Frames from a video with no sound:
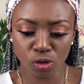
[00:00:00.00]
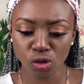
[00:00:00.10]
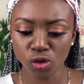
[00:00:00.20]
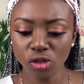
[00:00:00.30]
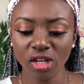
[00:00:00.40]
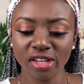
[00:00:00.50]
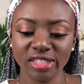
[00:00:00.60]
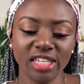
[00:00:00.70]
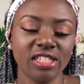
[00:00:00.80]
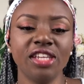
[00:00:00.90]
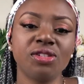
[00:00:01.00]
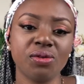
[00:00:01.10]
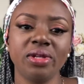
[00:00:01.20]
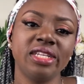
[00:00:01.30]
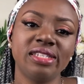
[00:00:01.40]
You do not
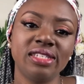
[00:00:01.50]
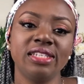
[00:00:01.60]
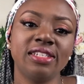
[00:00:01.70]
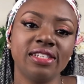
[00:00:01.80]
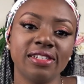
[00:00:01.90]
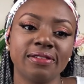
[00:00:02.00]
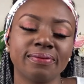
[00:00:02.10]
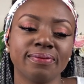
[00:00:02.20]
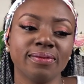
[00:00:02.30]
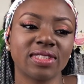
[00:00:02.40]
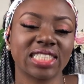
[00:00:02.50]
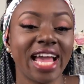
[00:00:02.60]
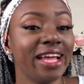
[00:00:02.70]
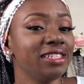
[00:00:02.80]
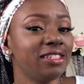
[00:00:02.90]
necessarily see the
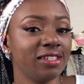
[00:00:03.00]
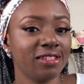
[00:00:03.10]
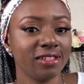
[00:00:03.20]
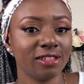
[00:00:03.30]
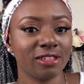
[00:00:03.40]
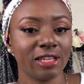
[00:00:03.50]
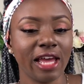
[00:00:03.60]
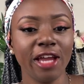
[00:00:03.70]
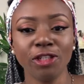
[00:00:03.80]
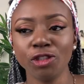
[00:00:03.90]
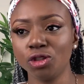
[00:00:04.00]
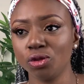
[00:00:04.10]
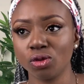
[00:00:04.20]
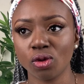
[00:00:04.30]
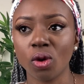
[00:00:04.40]
entities,
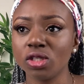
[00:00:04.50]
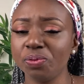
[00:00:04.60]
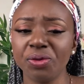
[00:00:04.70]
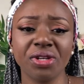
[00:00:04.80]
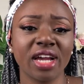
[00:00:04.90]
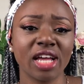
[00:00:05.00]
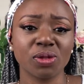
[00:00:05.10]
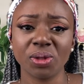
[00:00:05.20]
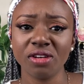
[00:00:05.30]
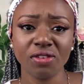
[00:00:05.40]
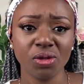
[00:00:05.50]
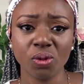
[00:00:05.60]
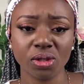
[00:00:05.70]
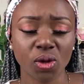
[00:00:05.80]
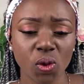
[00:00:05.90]
angels or spirit guides, whatever you
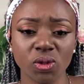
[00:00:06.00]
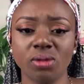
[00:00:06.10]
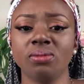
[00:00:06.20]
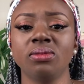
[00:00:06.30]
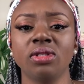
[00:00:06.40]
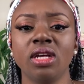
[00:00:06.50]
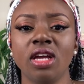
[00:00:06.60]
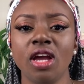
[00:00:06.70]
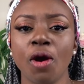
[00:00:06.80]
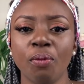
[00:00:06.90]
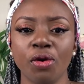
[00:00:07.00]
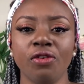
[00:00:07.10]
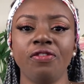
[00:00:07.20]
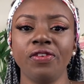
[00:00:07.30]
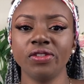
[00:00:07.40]
want to call them, but you
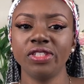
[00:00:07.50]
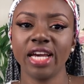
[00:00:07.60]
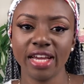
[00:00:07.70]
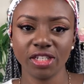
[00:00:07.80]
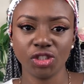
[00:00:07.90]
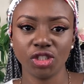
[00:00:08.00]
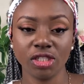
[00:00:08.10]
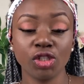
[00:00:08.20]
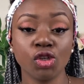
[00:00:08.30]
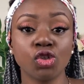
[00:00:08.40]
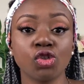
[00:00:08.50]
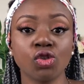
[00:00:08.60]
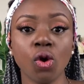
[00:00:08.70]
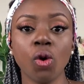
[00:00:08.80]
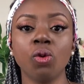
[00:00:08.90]
feel their energy. The
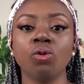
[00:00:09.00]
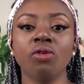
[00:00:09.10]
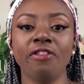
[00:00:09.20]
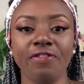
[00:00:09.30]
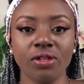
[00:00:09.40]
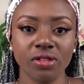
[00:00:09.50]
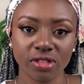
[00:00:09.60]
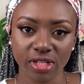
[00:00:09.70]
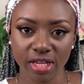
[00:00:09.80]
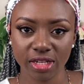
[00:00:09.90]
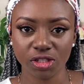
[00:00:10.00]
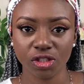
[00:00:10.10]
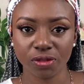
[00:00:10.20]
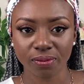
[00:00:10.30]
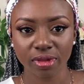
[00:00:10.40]
soul feels the
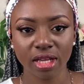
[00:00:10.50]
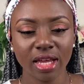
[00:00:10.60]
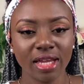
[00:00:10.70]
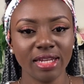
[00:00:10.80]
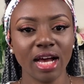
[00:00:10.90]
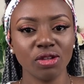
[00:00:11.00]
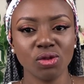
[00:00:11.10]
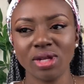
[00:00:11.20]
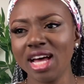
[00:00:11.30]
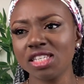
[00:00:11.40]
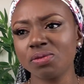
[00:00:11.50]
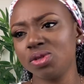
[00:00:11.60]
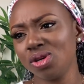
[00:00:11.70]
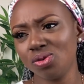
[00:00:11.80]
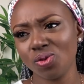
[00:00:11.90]
energy. Now, you'd ask me,
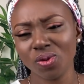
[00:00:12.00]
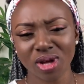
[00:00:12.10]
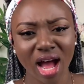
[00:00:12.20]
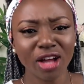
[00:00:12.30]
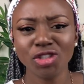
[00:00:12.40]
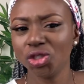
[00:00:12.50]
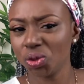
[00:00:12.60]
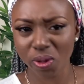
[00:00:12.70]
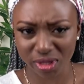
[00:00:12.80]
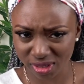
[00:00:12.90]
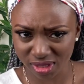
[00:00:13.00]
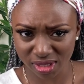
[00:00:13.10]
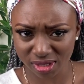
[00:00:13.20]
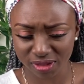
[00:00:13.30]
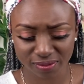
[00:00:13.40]
how do you know all these
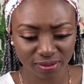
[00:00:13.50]
things?